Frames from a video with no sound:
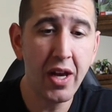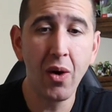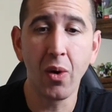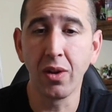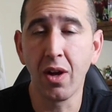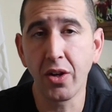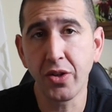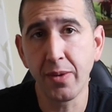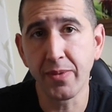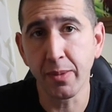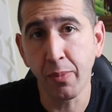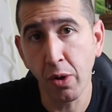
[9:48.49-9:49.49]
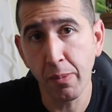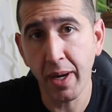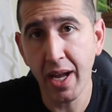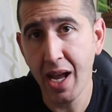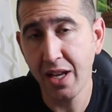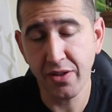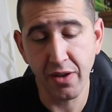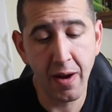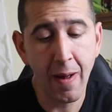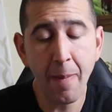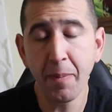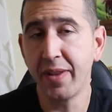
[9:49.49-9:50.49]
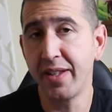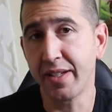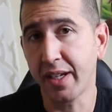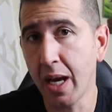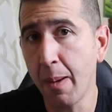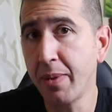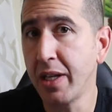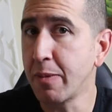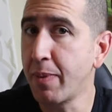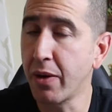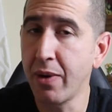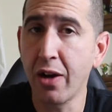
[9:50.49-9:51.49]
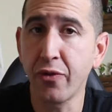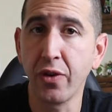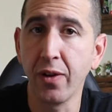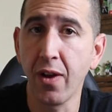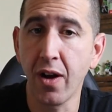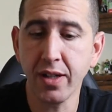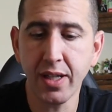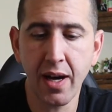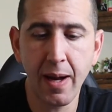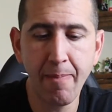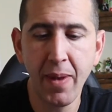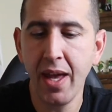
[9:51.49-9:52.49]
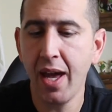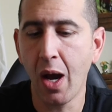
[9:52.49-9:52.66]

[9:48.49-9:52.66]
or long-term support by Acer, but it's a company that's been around for a long time.